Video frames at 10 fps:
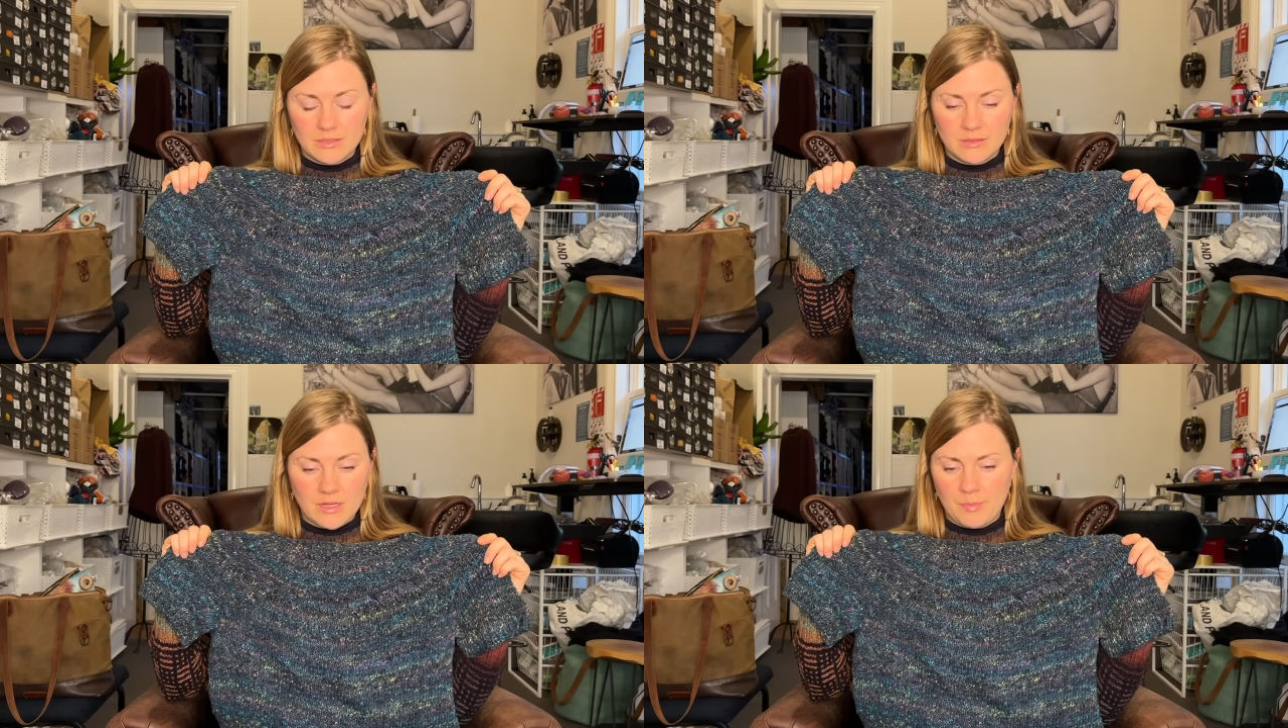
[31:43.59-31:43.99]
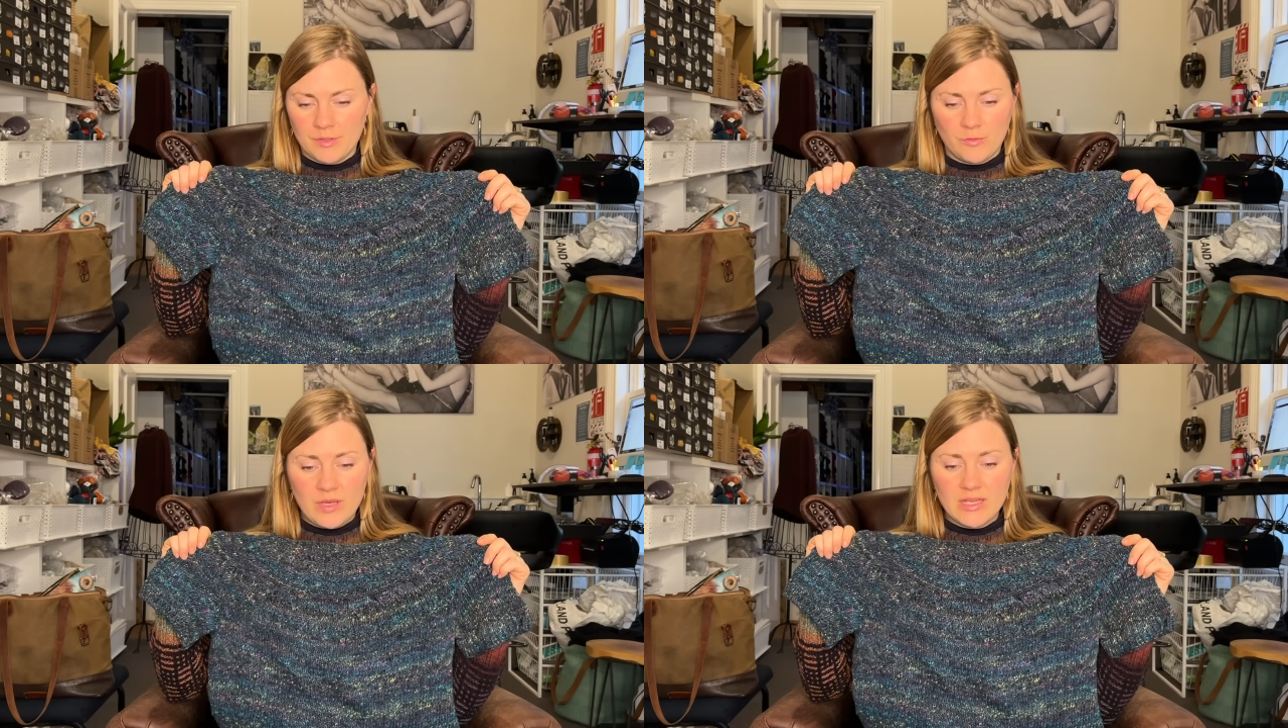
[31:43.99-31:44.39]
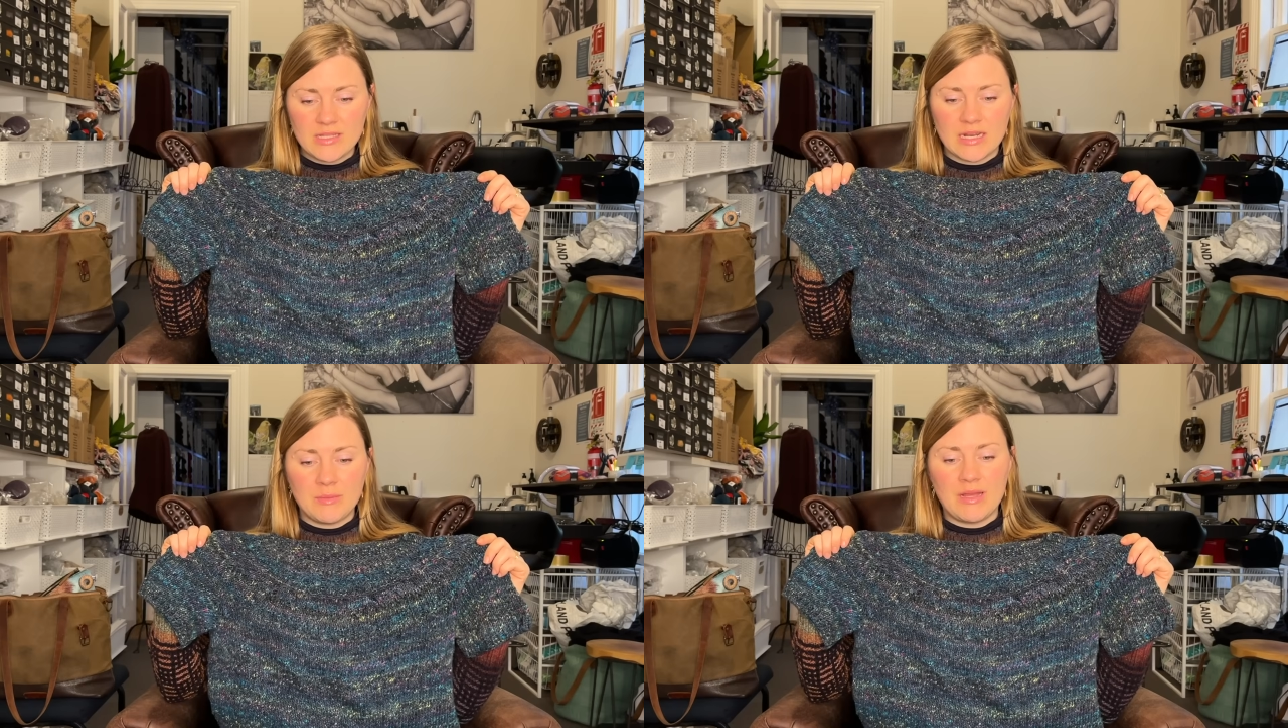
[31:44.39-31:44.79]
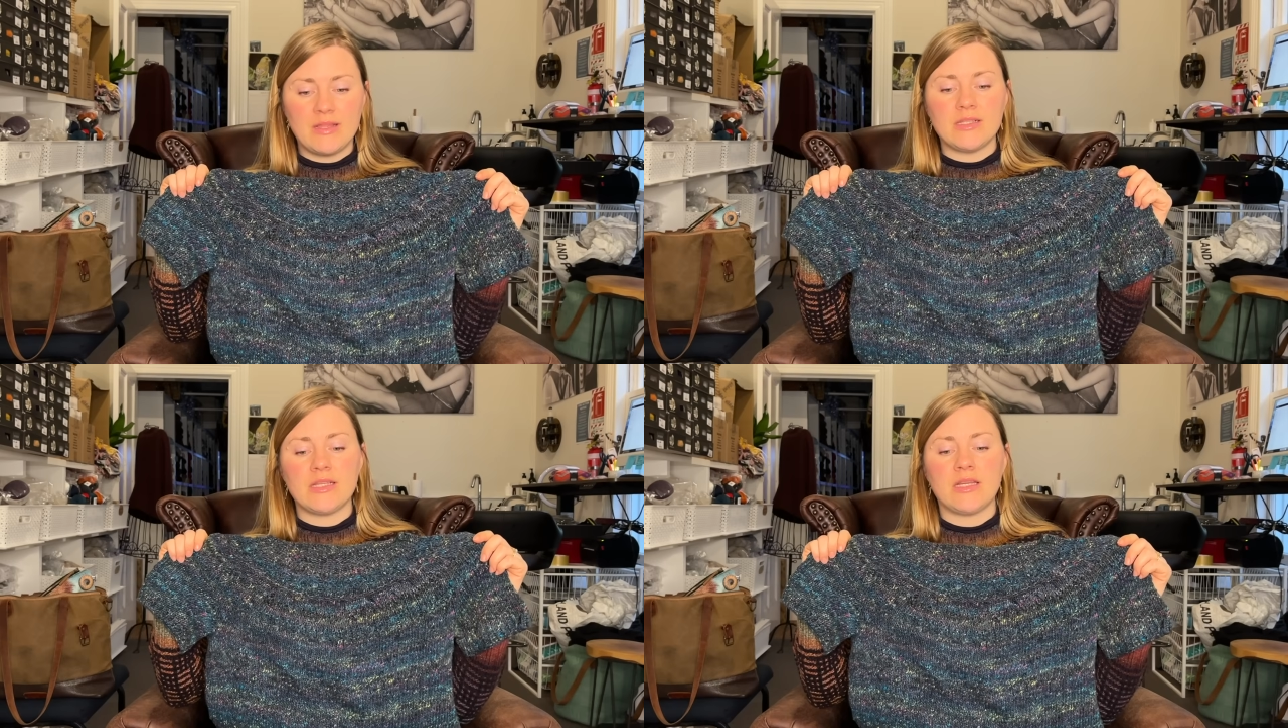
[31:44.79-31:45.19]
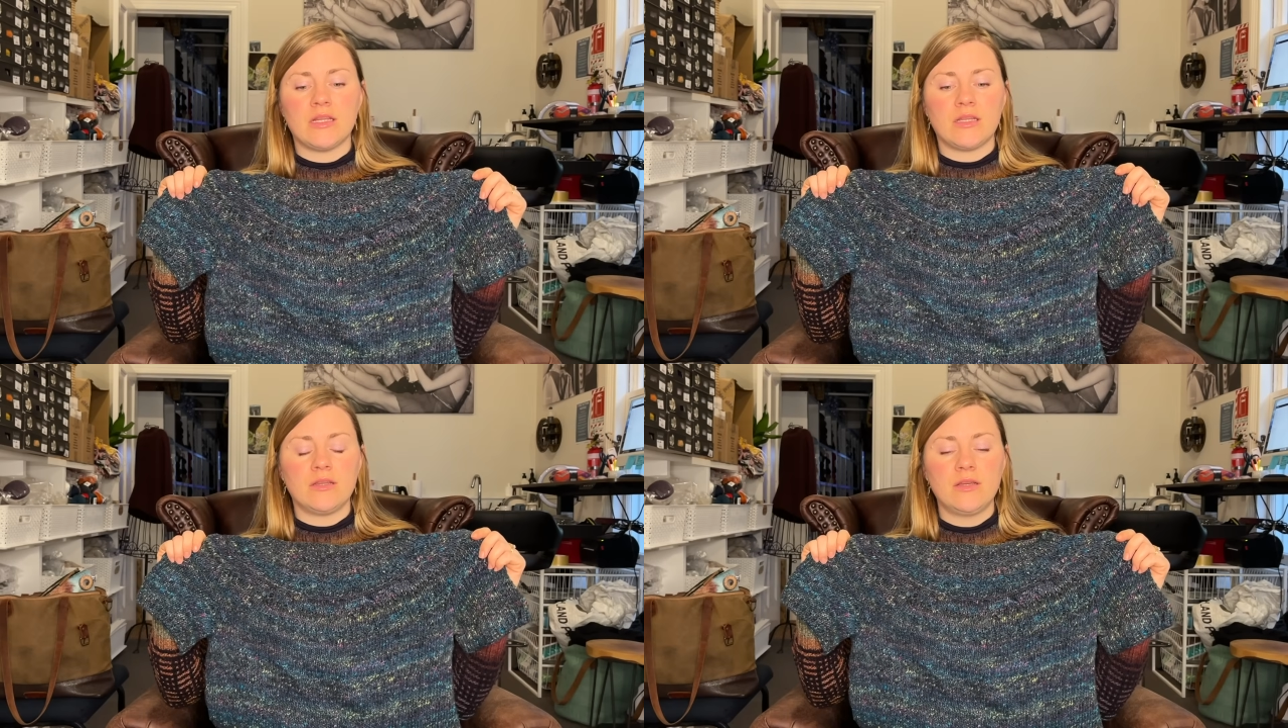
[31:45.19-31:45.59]
a couple of weeks, and I made this
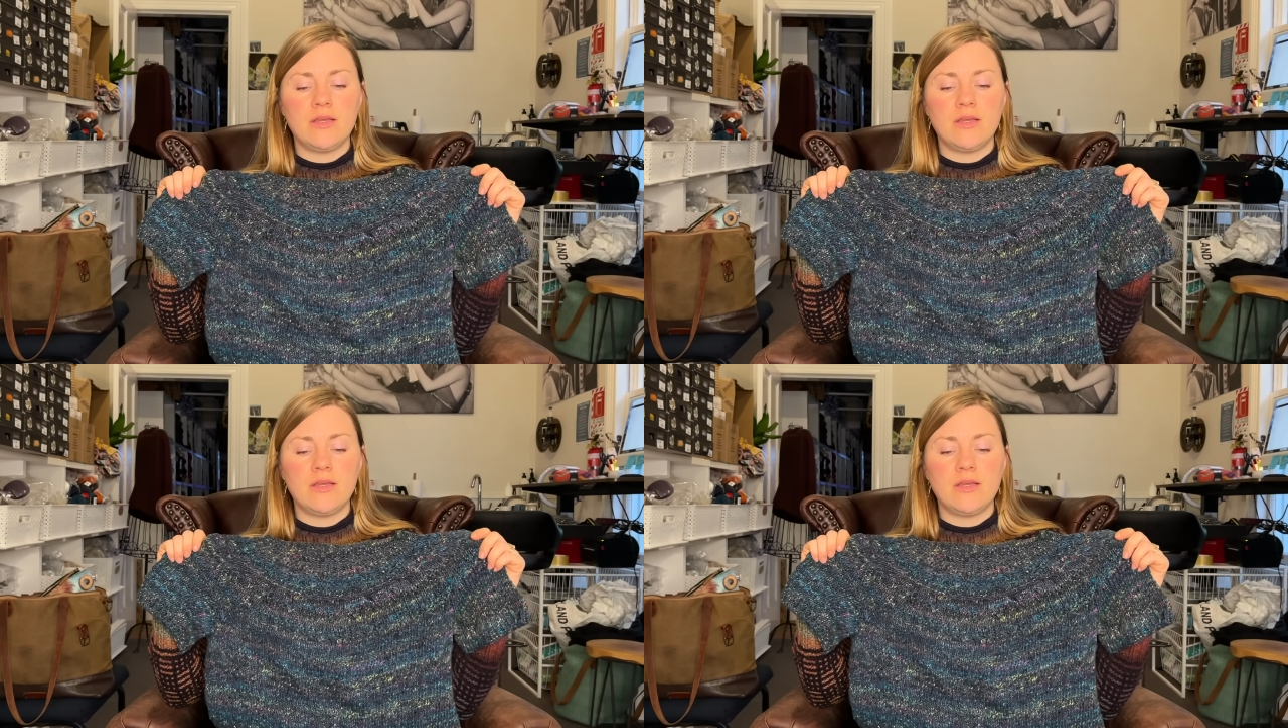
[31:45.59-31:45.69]
in